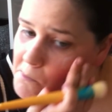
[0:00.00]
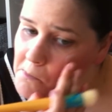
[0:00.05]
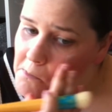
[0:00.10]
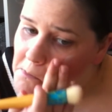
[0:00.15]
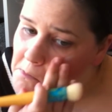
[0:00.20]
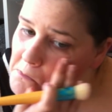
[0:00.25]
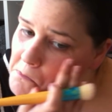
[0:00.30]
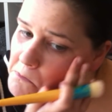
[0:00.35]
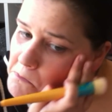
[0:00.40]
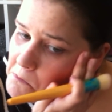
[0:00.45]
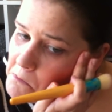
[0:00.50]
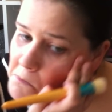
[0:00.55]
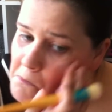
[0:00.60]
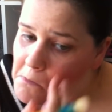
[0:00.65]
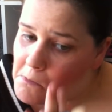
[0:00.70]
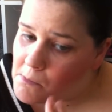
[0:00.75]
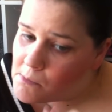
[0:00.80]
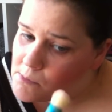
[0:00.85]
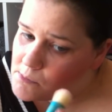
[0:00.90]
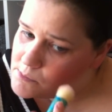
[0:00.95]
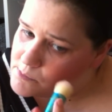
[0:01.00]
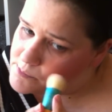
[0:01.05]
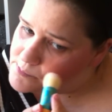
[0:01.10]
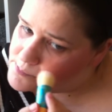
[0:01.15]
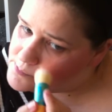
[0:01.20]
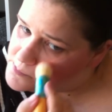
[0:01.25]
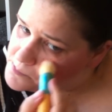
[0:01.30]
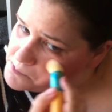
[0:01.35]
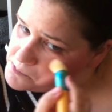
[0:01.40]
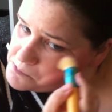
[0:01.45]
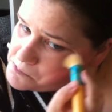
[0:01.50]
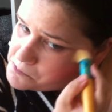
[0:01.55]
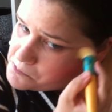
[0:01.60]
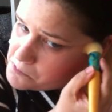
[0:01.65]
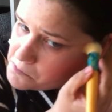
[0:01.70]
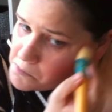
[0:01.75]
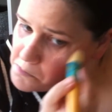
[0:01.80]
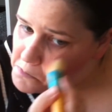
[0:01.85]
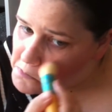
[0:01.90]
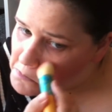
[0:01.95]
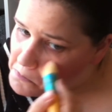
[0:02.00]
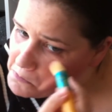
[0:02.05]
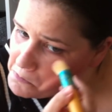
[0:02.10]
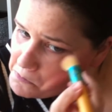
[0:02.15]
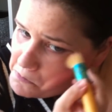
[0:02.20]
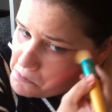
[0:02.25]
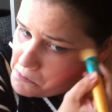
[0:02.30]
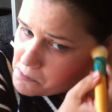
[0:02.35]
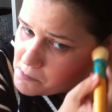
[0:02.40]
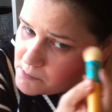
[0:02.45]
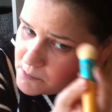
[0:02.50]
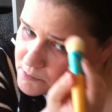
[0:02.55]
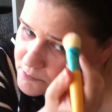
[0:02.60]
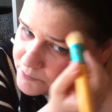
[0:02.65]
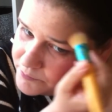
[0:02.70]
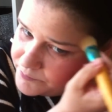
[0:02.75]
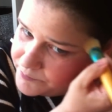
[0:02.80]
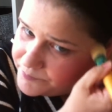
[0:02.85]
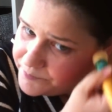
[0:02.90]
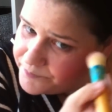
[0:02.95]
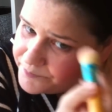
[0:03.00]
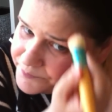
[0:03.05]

(silence)